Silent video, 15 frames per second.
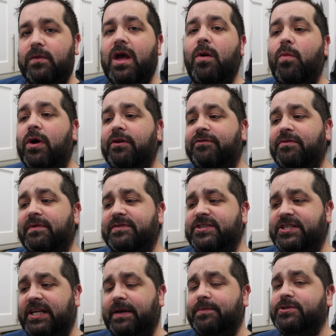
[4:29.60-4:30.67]
and one of them have
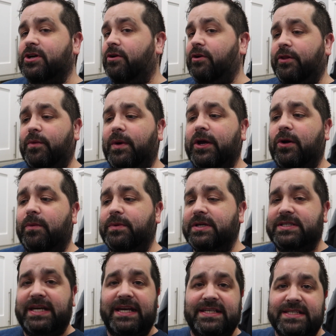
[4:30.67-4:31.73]
slipped or on the way up,
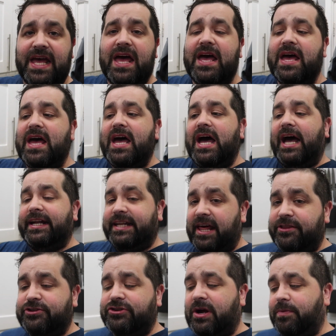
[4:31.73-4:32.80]
because it is a
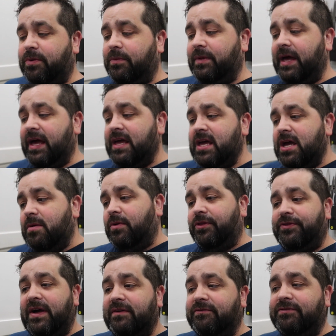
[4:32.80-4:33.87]
death trap up there. Well,
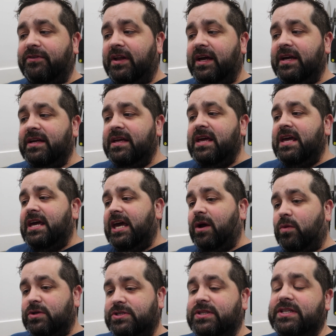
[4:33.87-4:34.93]
thankfully it
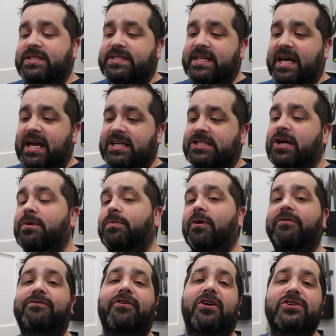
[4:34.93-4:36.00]
wasn't the stairs,
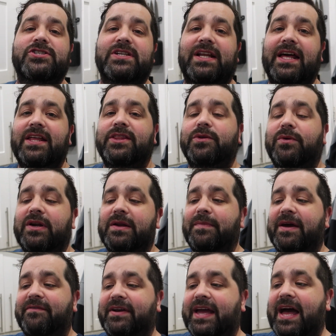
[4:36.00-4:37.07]
but unfortunately they were in a
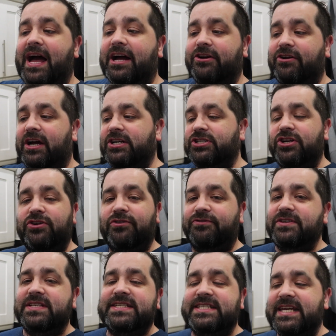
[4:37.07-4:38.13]
bit of a car crash.
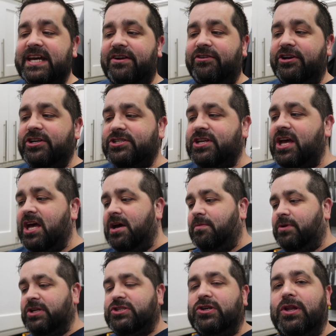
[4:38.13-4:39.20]
Nothing serious,
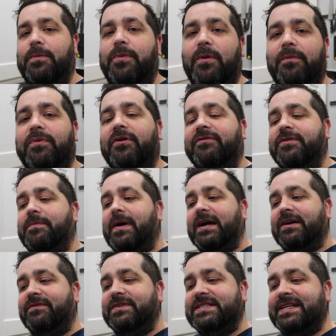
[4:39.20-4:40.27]
but it took the bumper off the
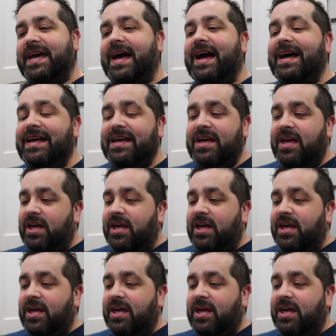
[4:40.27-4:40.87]
back of his car.